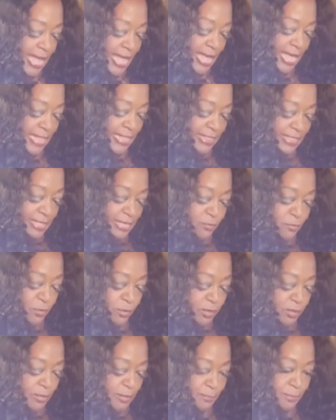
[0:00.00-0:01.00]
and
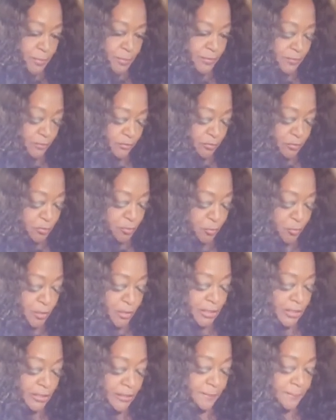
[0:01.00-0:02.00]
then we're going to put
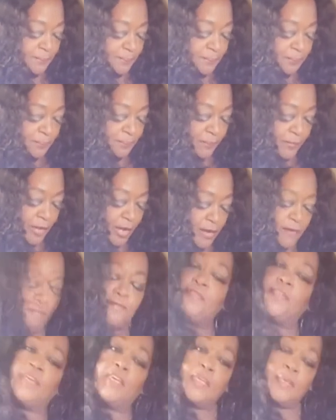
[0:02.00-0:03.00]
three
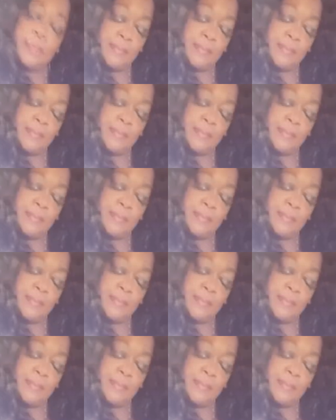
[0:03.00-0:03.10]
of